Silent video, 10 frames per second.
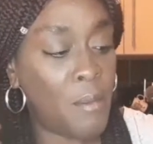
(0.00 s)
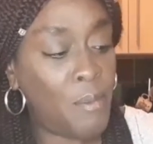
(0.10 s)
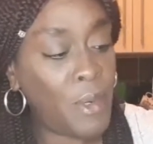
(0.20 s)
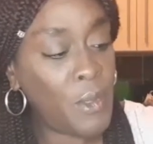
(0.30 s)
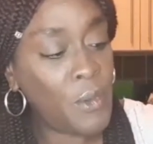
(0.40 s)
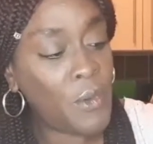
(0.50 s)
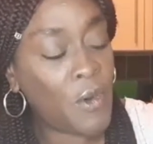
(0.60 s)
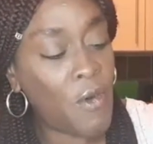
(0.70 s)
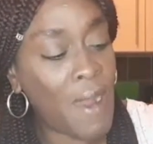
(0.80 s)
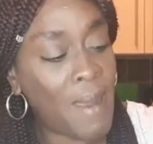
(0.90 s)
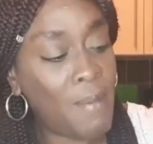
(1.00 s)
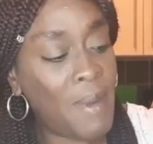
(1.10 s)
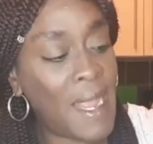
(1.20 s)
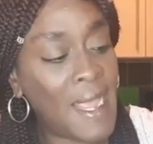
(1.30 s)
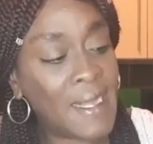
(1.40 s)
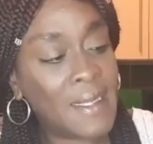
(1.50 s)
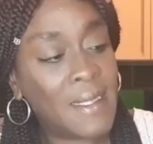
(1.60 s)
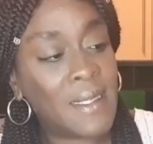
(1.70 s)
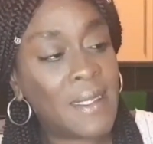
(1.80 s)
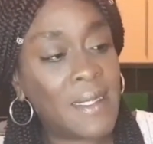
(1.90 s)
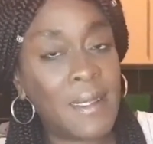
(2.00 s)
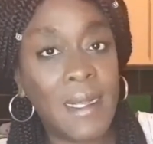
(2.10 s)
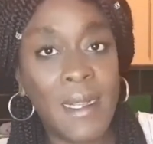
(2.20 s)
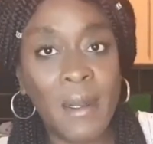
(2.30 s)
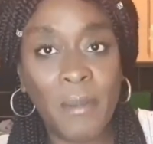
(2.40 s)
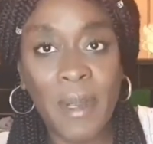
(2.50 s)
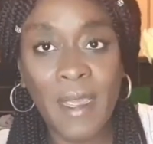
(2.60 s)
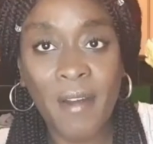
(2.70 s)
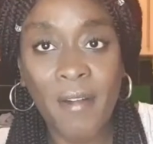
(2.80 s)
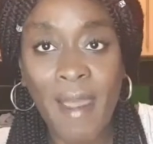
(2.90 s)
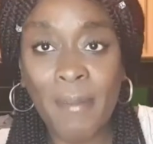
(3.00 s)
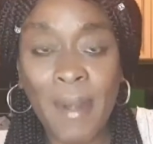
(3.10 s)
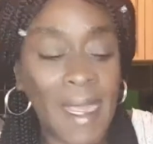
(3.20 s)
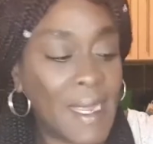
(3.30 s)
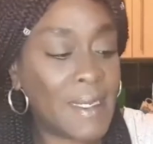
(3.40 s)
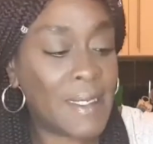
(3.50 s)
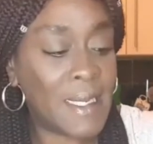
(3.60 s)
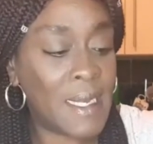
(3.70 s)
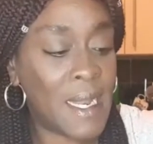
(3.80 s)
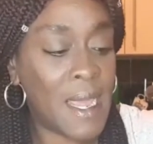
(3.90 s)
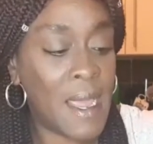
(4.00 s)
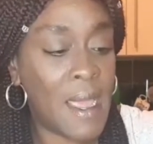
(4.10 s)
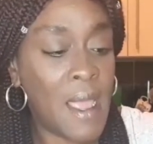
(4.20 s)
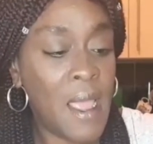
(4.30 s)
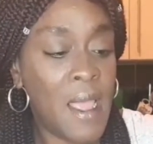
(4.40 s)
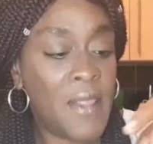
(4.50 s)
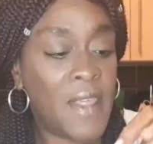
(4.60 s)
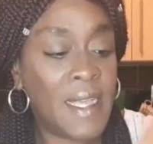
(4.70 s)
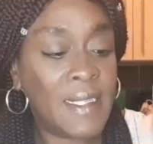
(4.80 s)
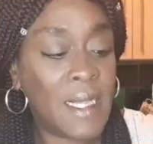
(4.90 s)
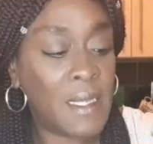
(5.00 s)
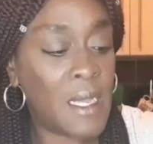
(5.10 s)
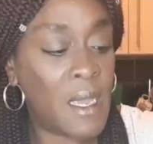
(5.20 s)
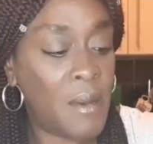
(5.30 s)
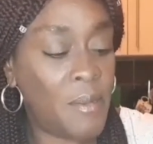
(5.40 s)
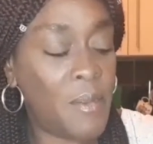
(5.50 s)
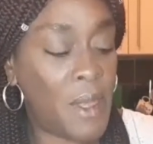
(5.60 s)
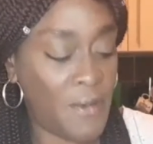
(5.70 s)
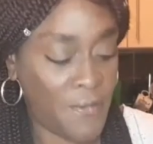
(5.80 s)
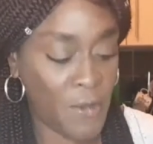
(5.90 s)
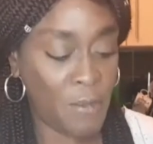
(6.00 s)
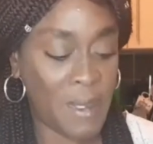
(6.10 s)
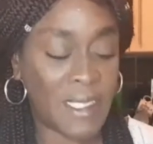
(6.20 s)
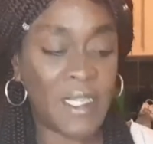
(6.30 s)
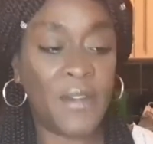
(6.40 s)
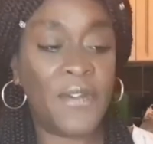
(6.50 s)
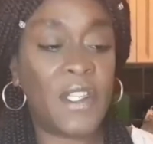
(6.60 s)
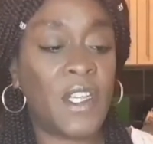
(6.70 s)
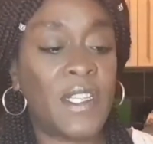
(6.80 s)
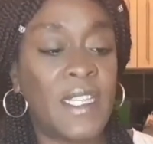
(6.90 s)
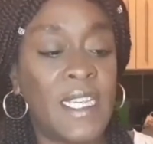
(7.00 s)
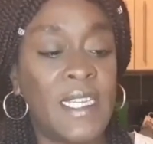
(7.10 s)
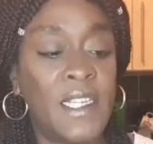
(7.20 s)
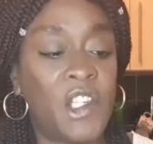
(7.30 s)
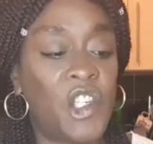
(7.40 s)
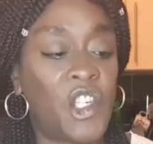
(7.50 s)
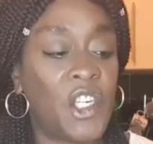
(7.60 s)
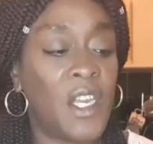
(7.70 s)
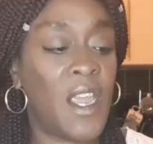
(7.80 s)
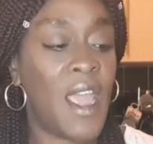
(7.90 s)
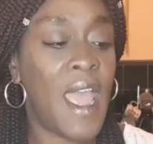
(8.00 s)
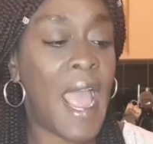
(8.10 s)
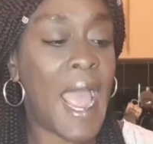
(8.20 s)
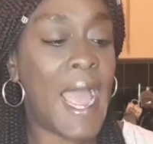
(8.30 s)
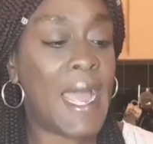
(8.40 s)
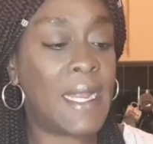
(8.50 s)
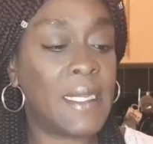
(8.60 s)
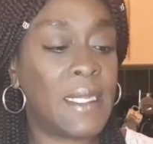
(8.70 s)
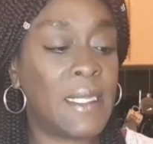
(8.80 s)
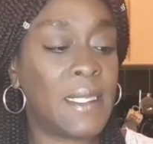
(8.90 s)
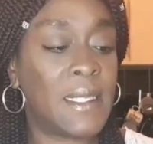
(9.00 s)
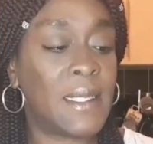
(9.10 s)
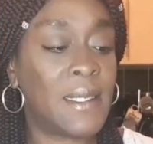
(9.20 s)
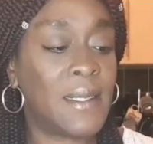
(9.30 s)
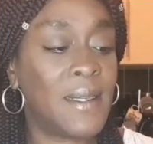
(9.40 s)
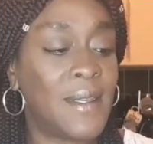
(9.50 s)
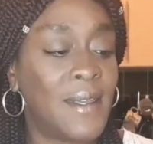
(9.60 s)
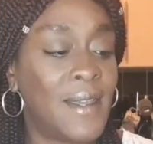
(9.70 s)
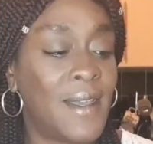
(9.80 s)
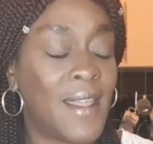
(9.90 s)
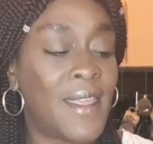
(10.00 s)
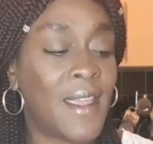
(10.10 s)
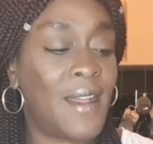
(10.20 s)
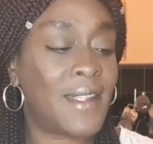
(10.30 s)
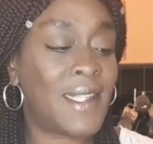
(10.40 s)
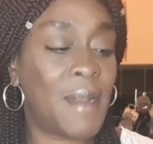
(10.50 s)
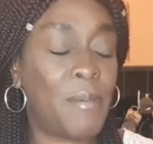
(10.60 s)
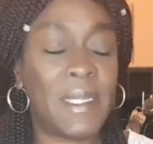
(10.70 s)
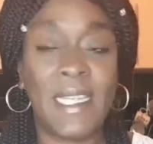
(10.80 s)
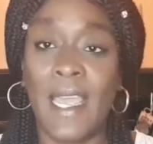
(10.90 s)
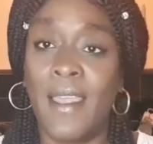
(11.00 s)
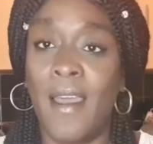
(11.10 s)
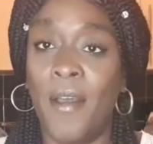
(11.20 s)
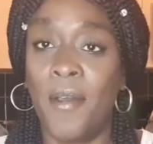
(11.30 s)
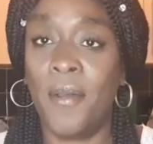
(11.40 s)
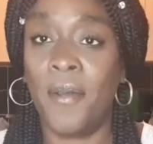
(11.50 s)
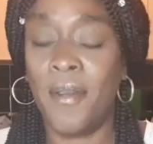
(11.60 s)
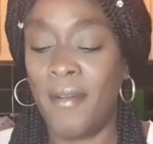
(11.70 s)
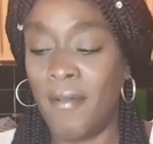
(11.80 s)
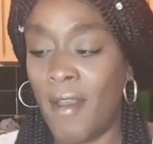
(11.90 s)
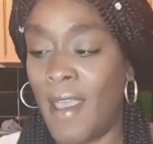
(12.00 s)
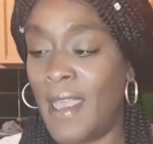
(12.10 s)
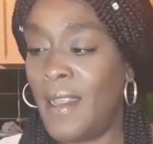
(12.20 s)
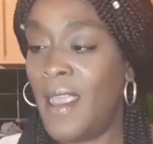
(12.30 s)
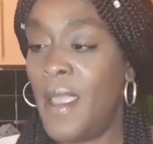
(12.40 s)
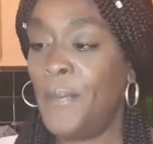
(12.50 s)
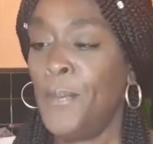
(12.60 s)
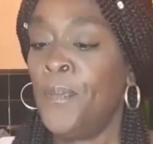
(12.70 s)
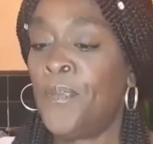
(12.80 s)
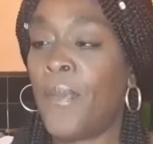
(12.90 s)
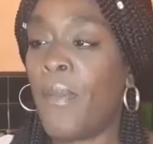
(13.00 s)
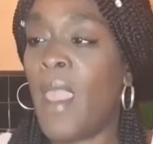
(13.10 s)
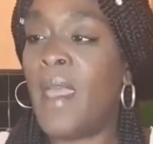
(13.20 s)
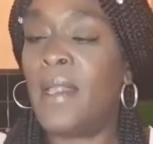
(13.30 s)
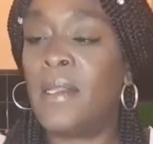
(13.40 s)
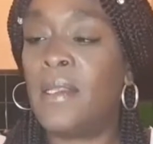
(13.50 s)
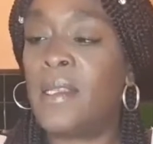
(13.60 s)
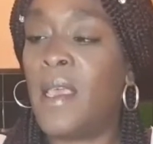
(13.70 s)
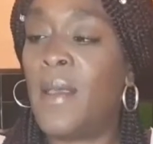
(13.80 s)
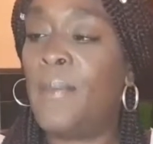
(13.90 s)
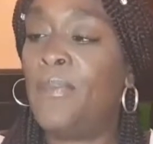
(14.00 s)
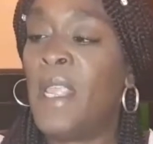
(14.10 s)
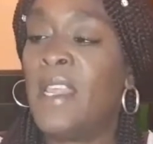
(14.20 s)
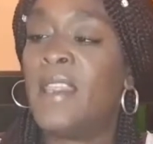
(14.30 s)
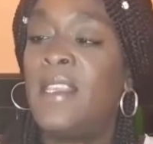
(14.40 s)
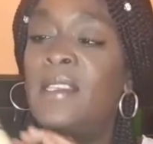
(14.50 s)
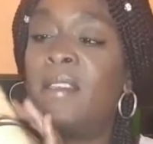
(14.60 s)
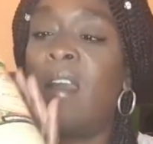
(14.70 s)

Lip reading: blue crab legs, a little bit of crab legs in there. There's a few bits of sausage, and I think I said potato, right? And this,